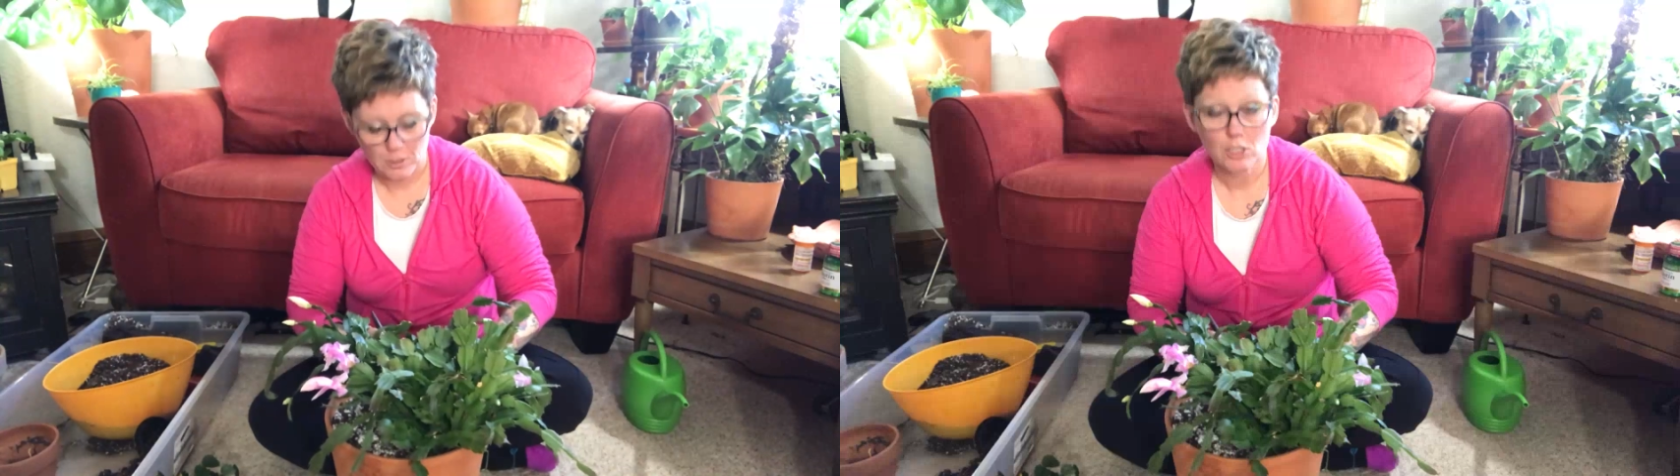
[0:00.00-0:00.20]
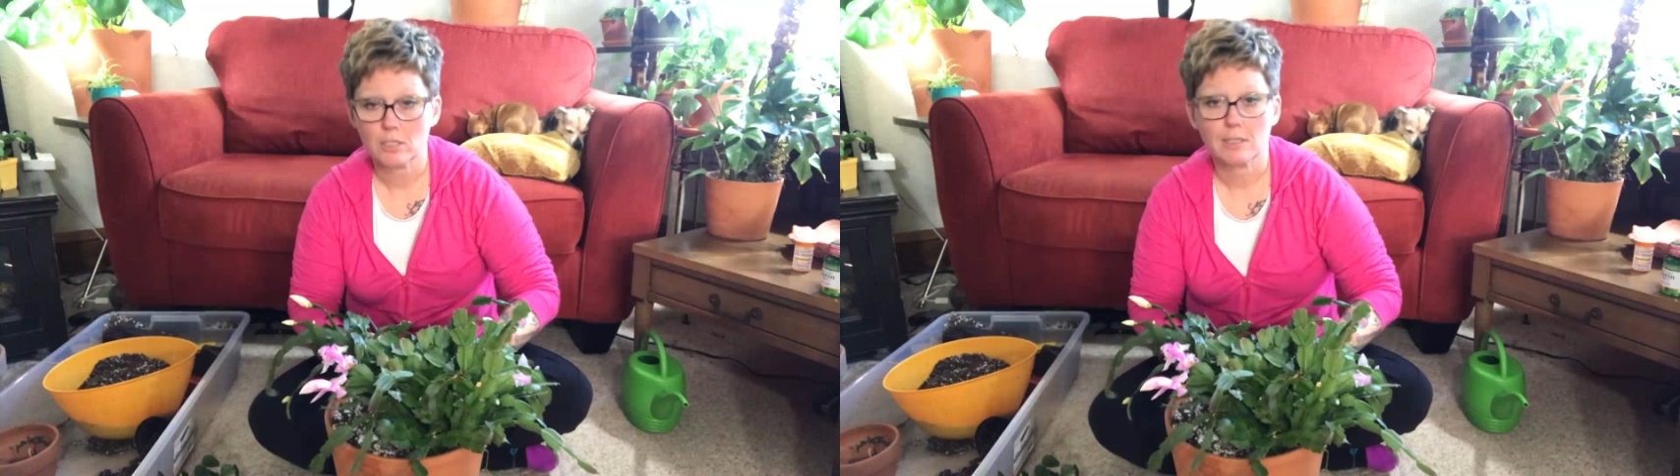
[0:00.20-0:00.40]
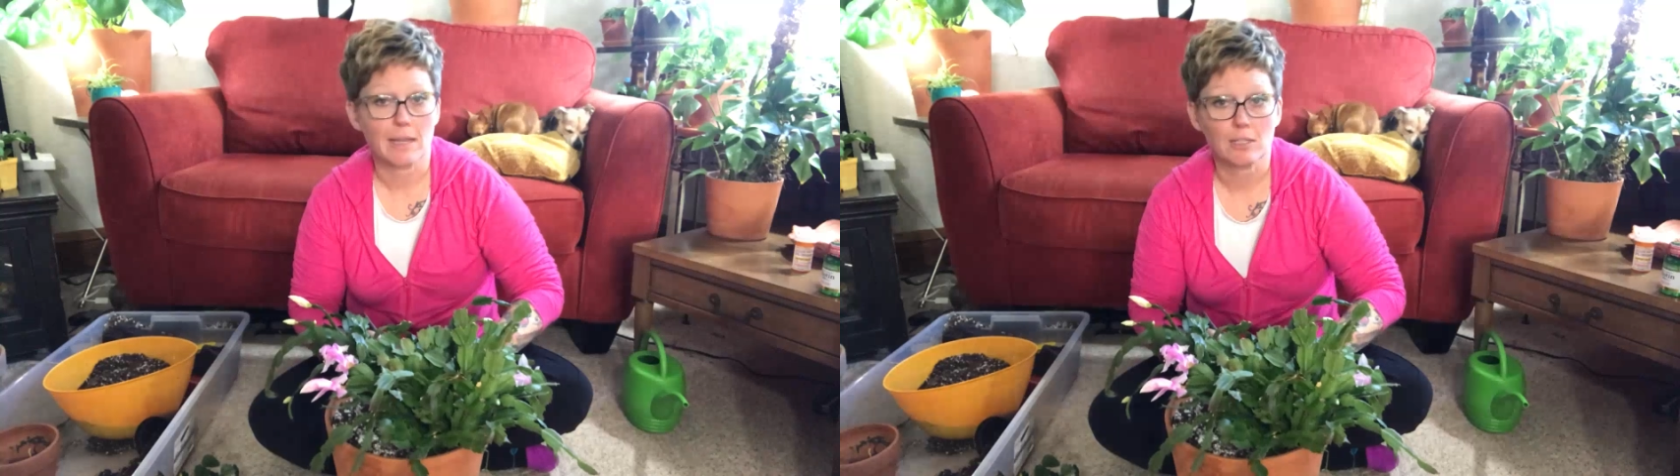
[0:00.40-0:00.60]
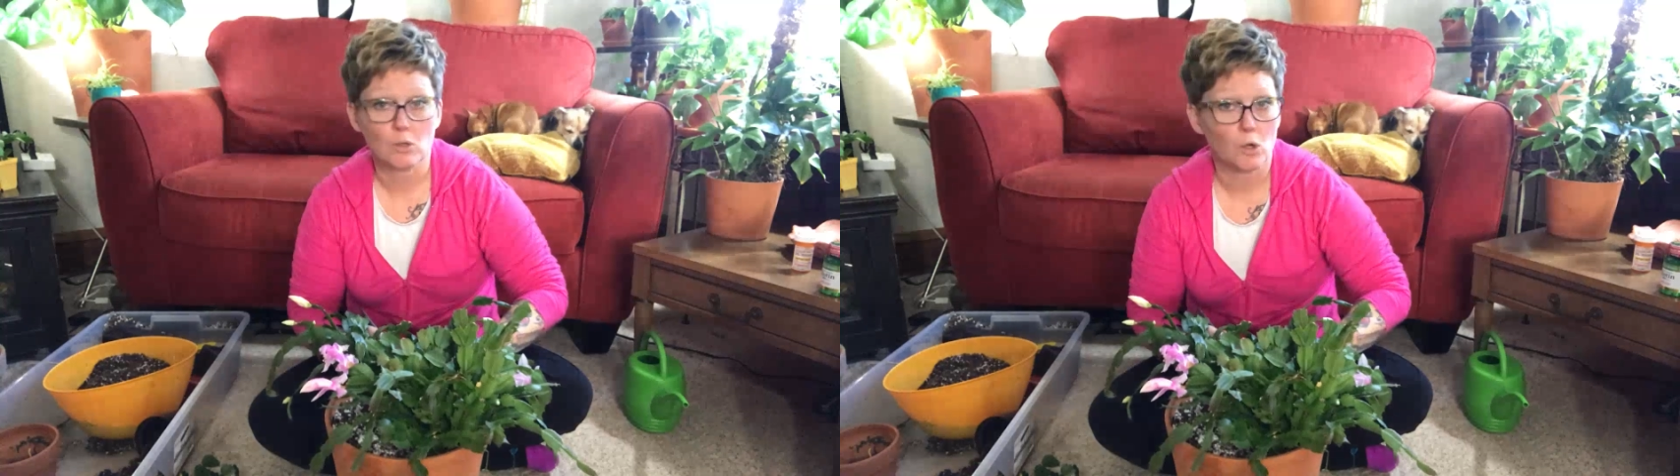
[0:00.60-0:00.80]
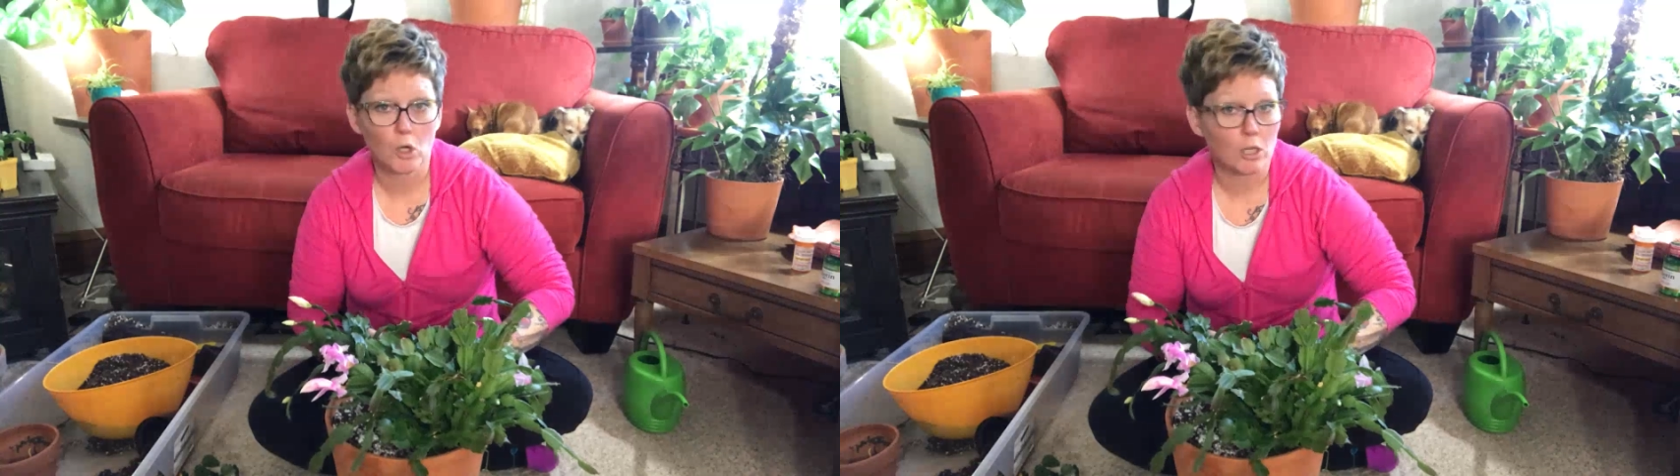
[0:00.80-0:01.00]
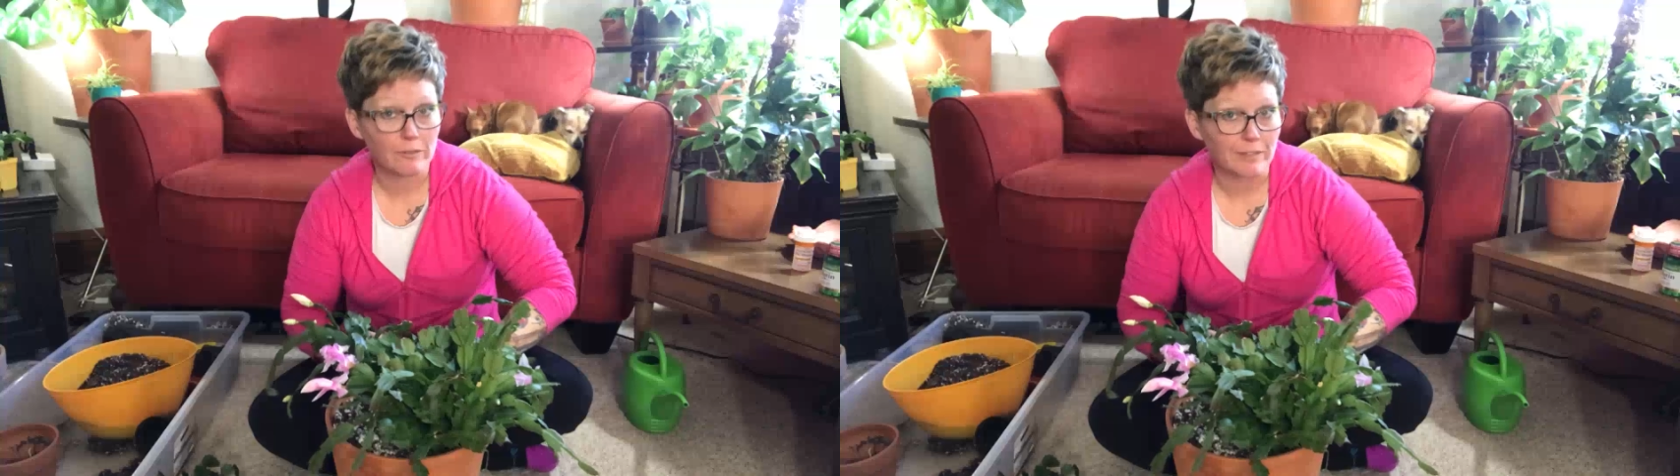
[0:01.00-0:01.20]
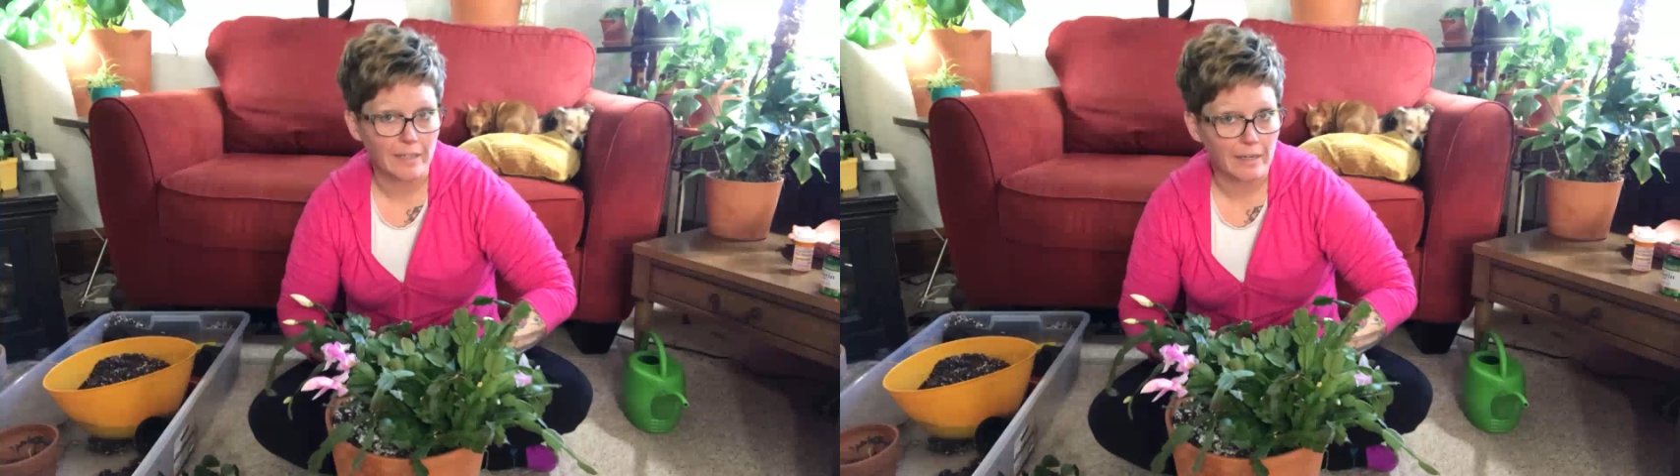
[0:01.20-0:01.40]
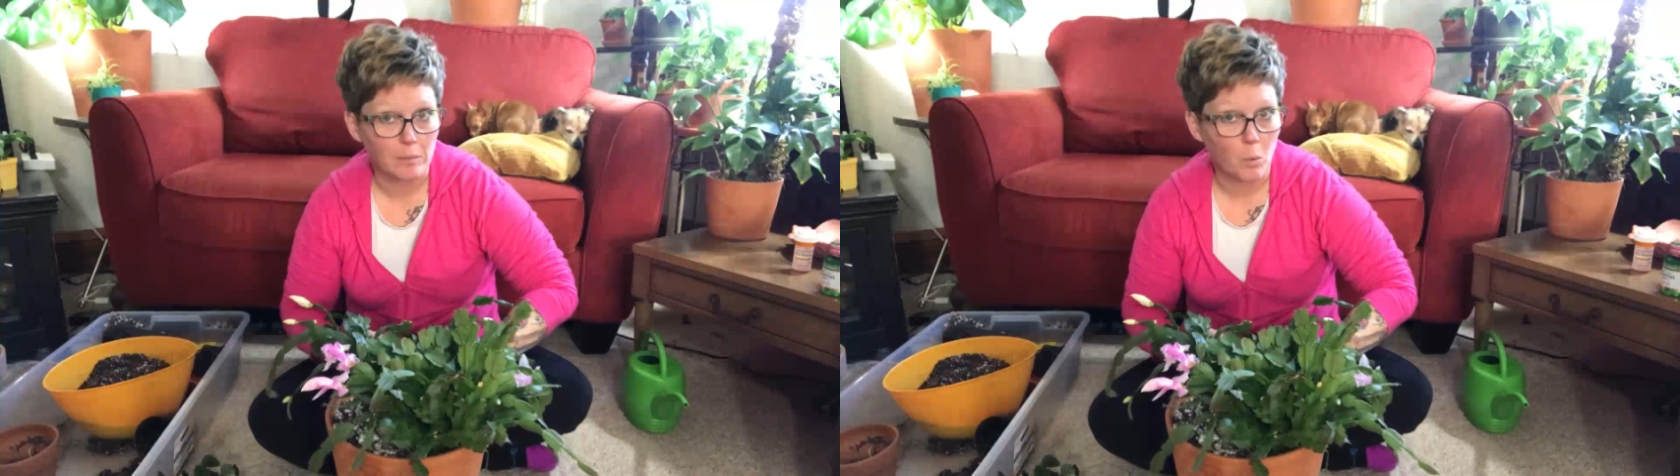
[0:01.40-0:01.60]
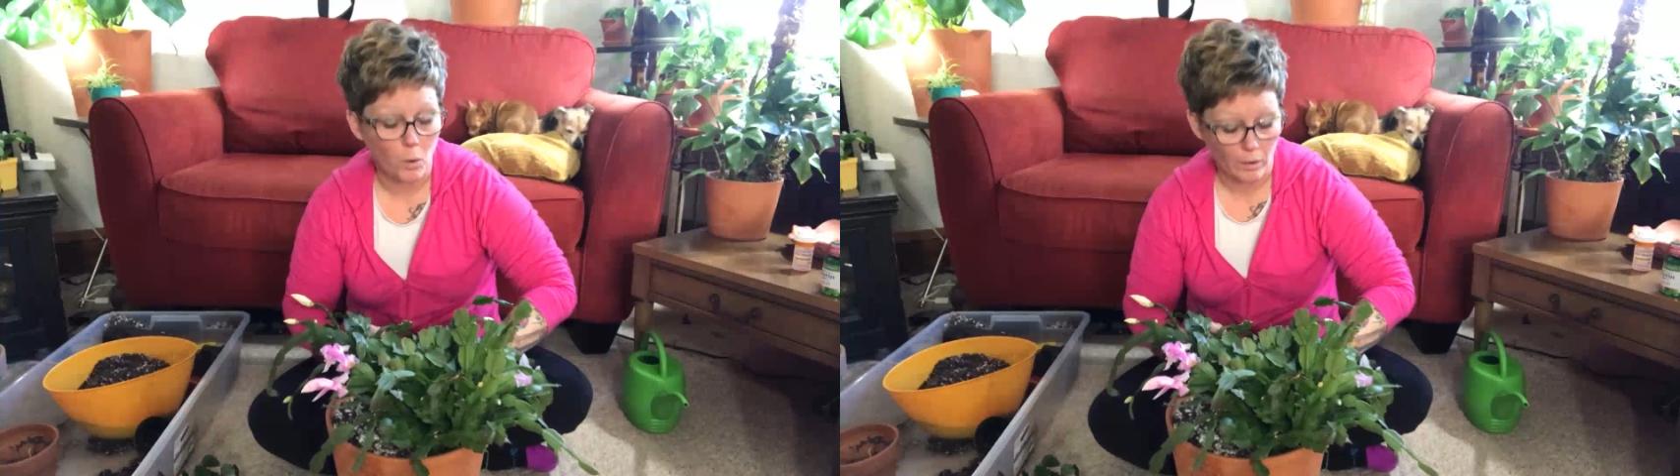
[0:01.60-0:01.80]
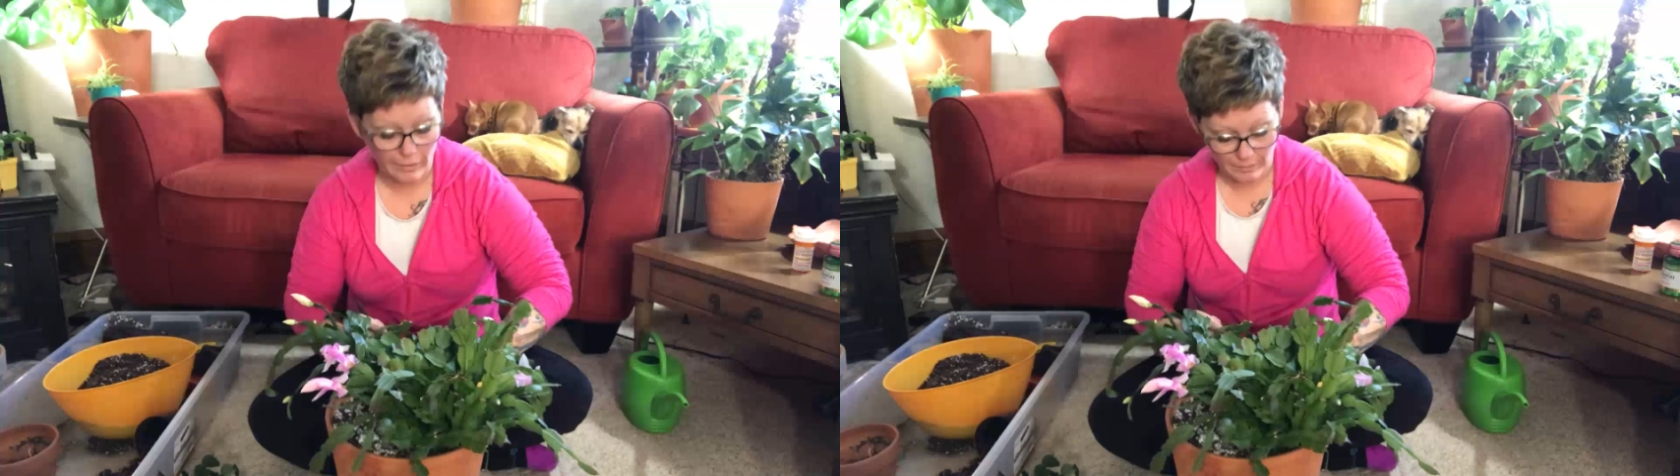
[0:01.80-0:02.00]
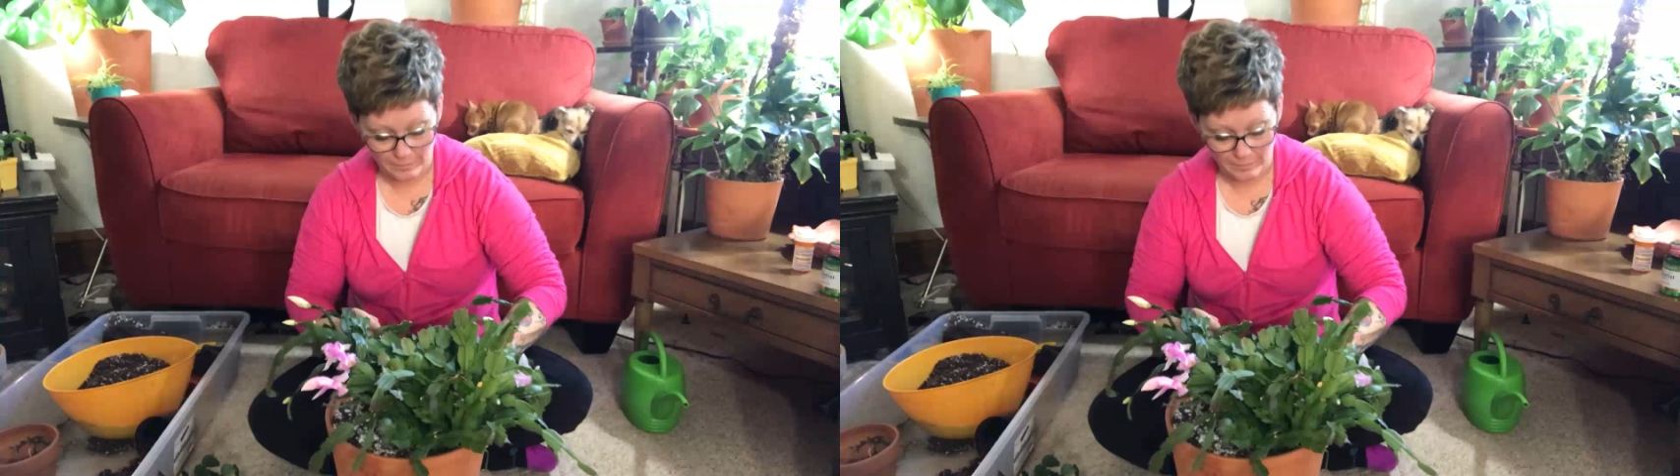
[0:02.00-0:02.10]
She's not so curvy anymore.